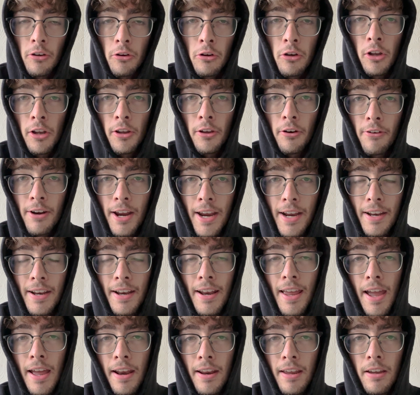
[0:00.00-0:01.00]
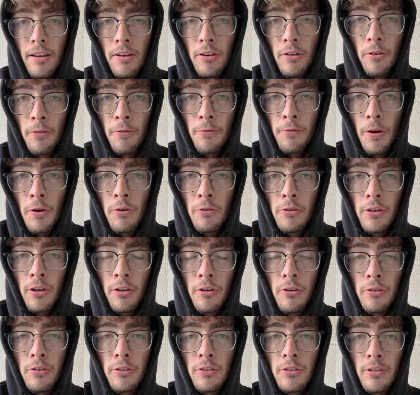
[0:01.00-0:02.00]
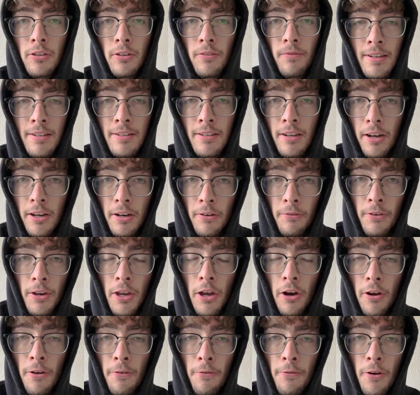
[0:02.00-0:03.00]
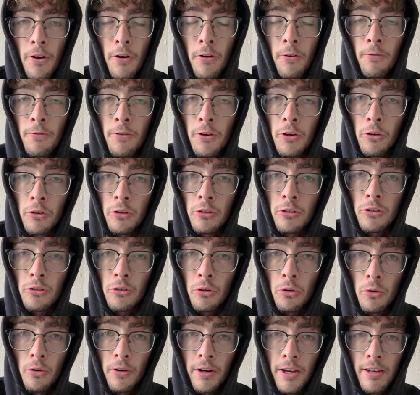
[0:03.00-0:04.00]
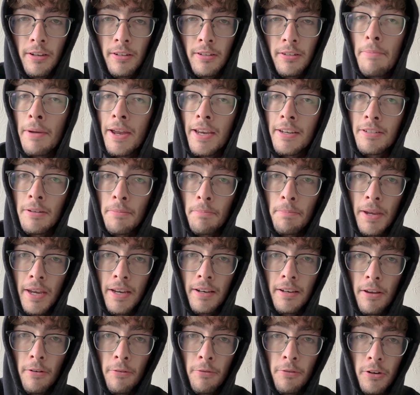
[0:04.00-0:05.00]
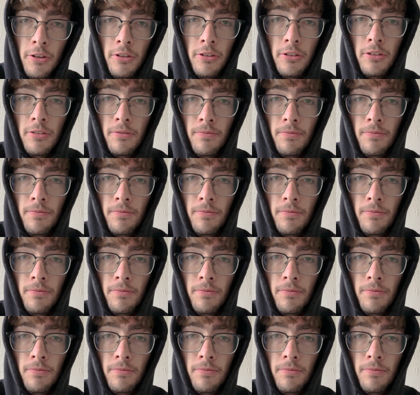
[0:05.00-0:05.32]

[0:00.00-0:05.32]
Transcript: color grade and edit your photos inside of the iPhone for your stories. It makes a big difference.